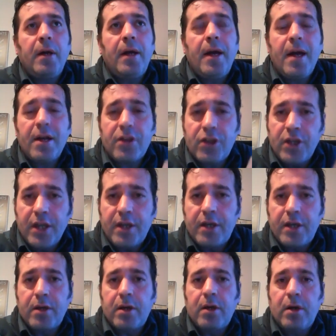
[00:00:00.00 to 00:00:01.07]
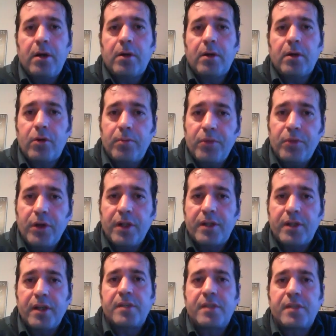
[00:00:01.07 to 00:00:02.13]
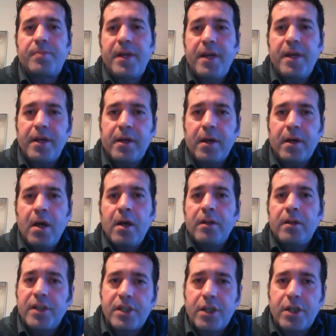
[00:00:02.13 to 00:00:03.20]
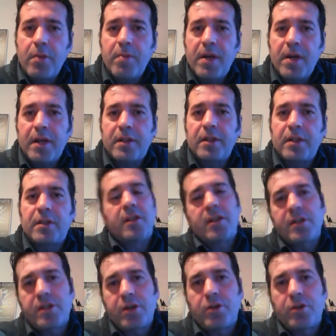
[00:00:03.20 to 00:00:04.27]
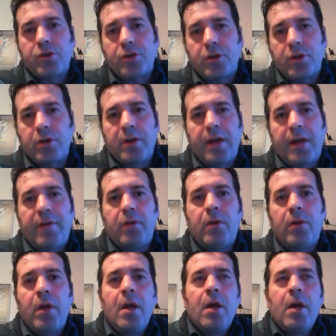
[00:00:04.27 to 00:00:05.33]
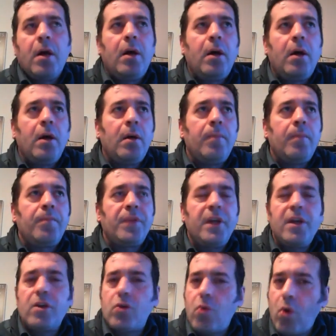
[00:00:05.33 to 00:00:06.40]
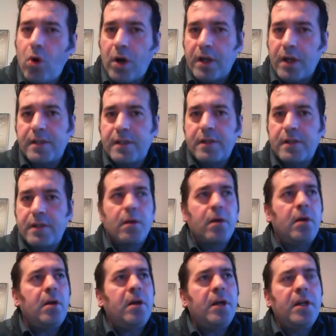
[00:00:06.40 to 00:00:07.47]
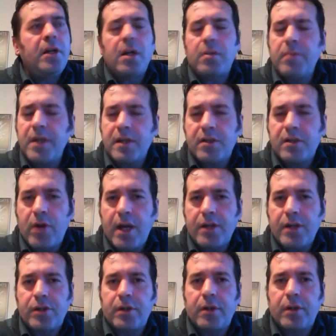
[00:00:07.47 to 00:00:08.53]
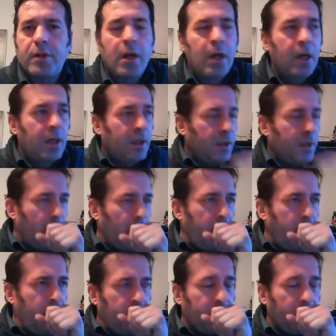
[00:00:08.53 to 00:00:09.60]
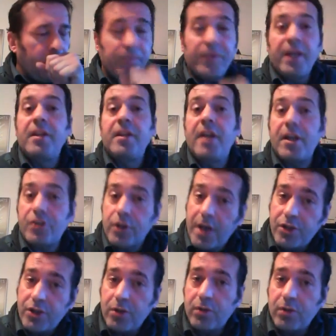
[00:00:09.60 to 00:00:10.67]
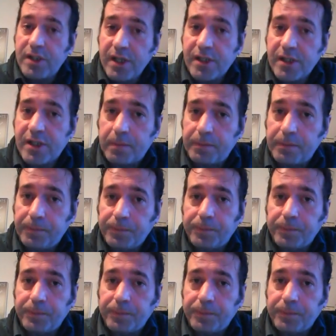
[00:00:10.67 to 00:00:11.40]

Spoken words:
ethnic communities being discriminated at institutional mm-hmm. level, in courts, in administration, in the educational system.